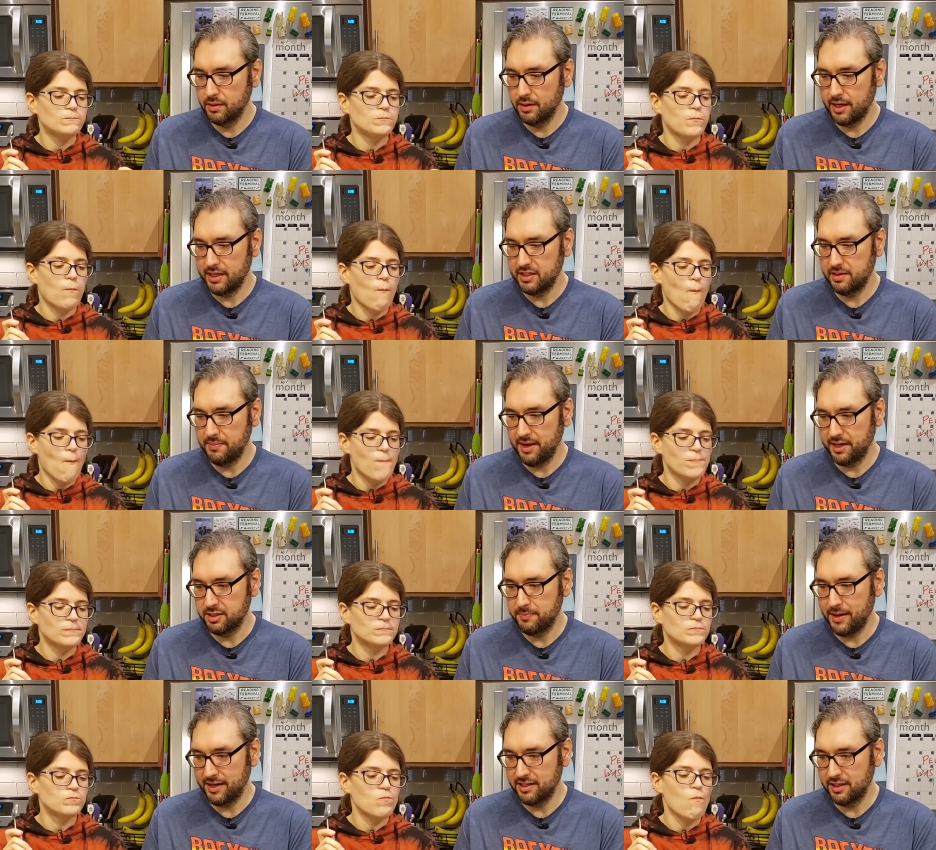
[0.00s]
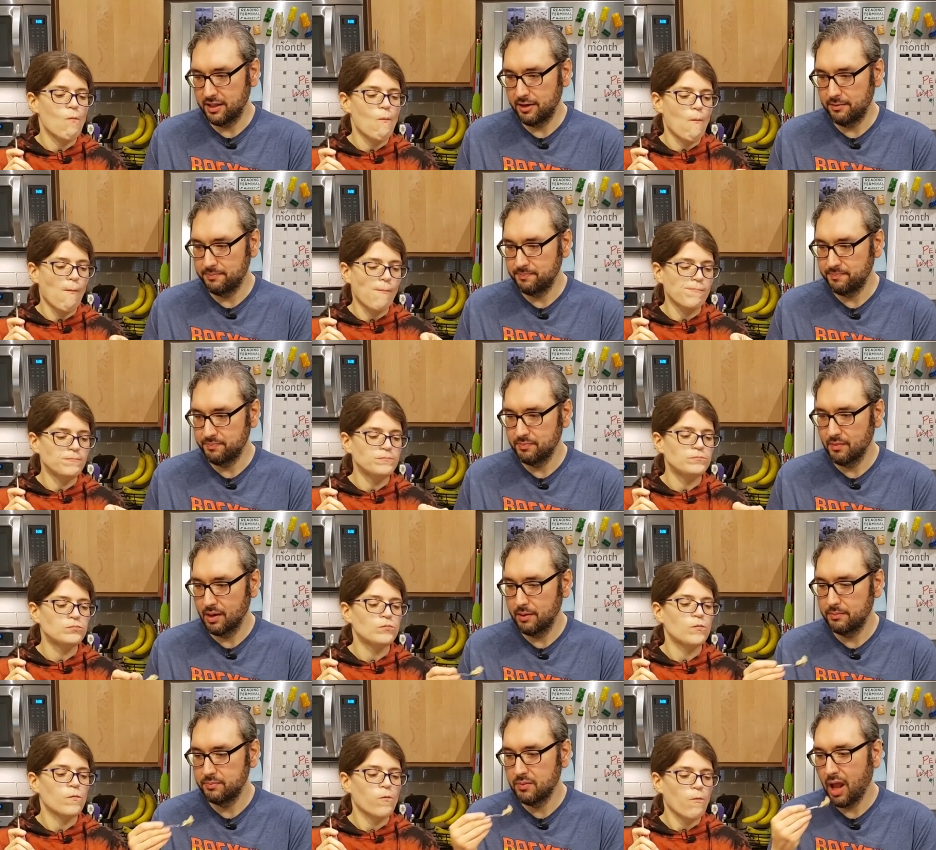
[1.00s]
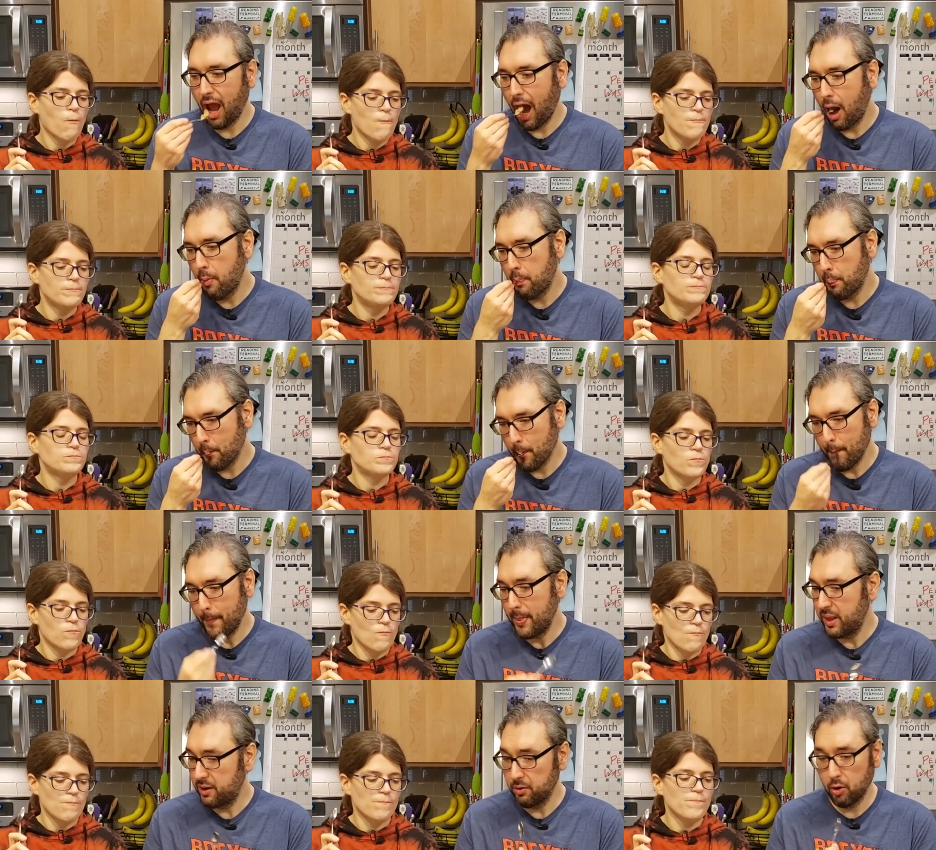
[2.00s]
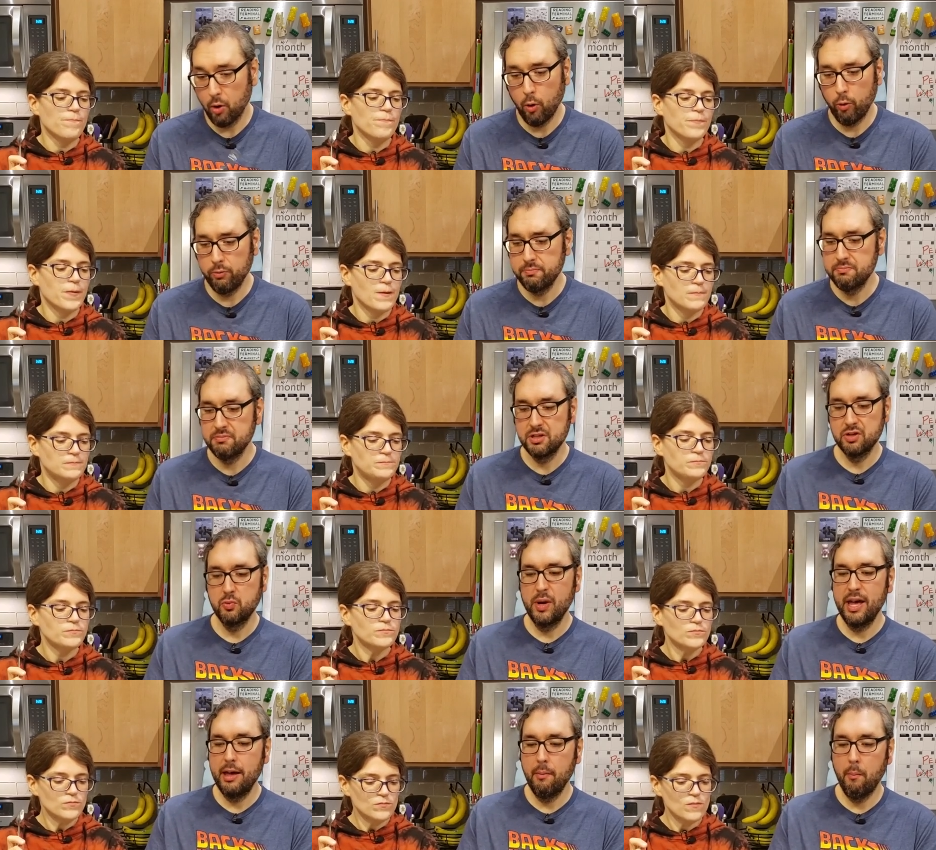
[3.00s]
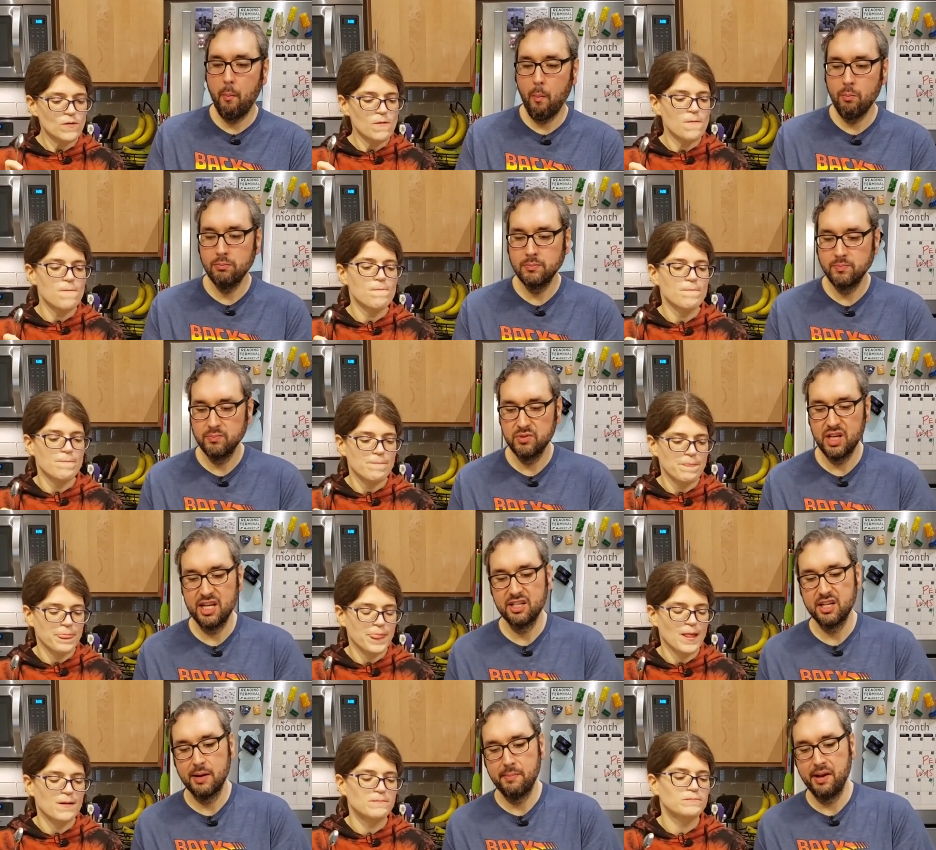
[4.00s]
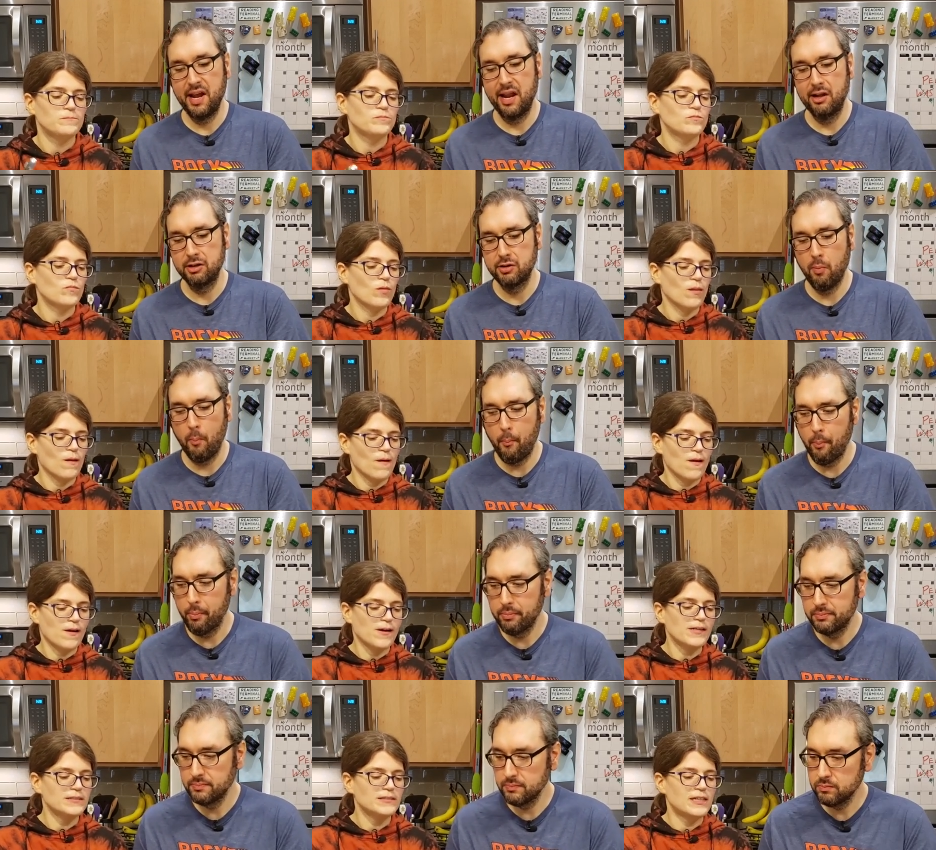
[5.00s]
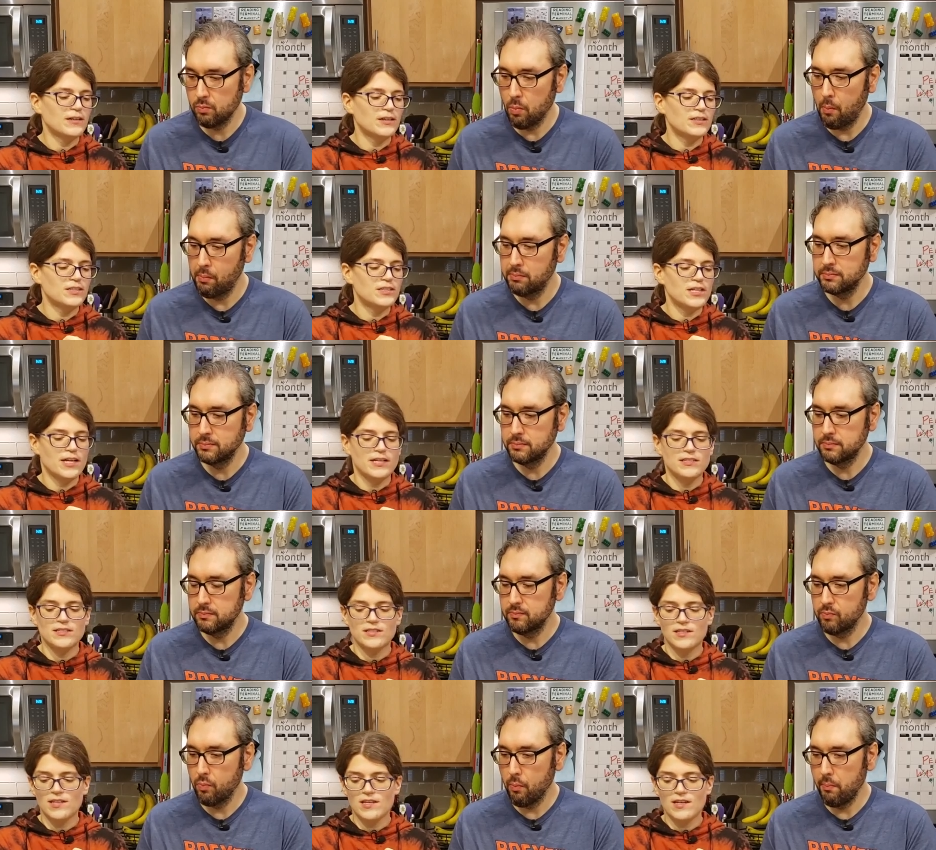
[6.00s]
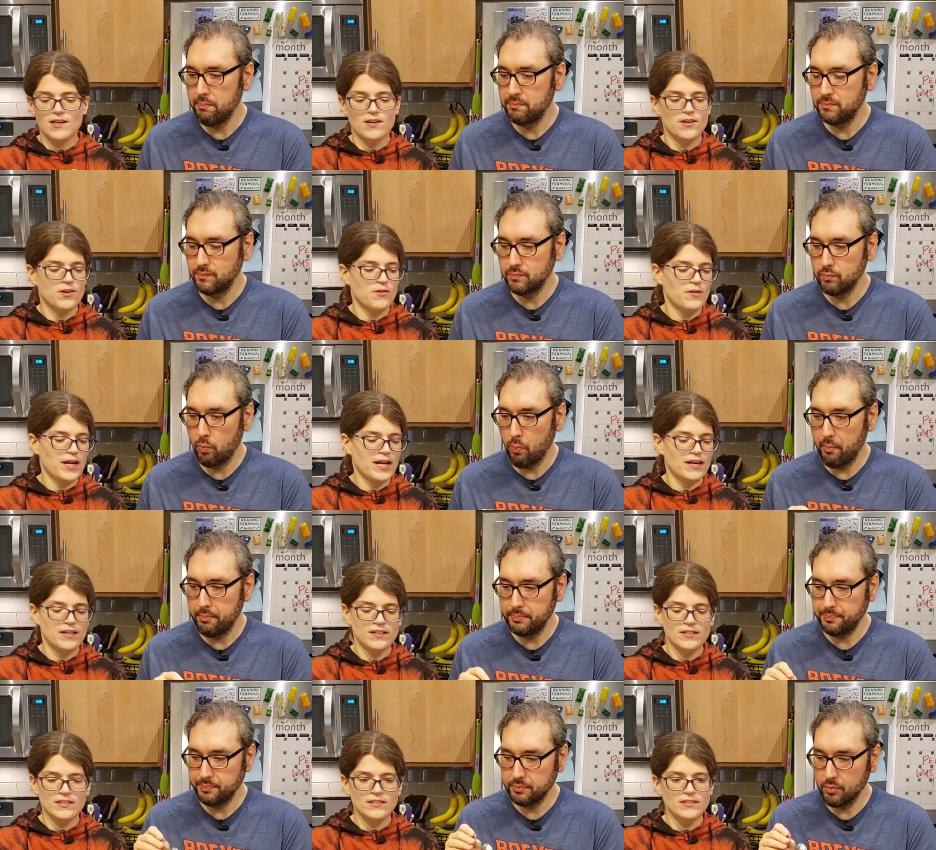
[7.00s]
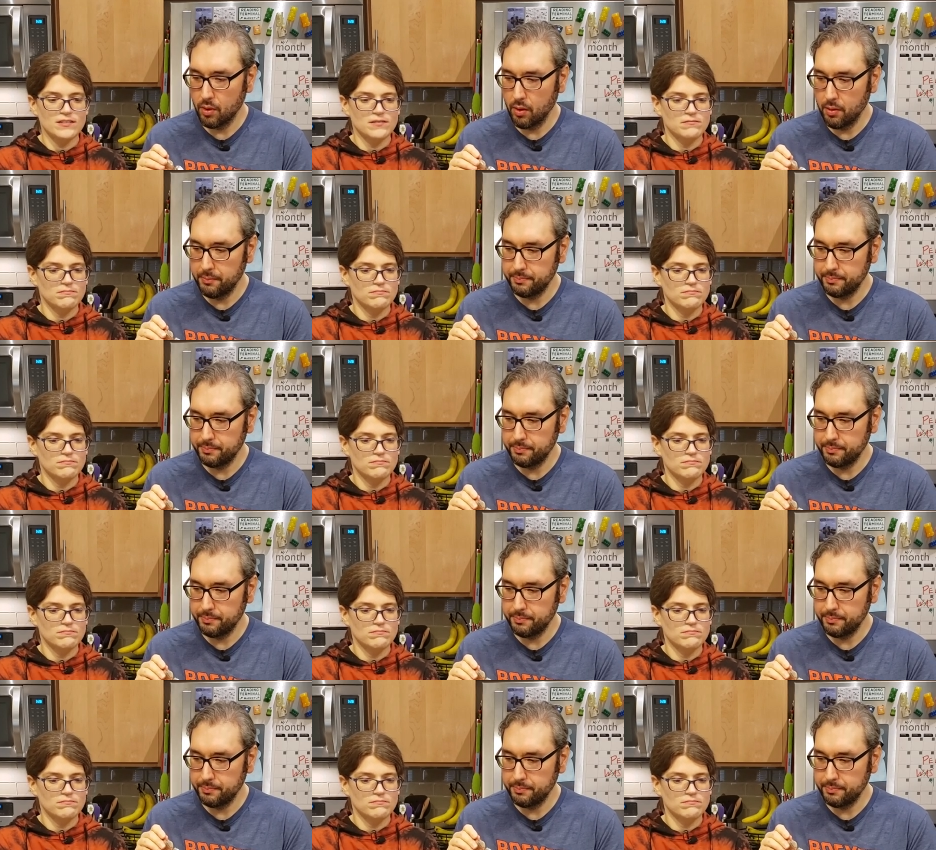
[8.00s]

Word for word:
Speaker 1: as to be expected though. Mm -hmm. Cold, sweet, tastes like bananas.
Speaker 2: All right, now let's taste the Yonanas.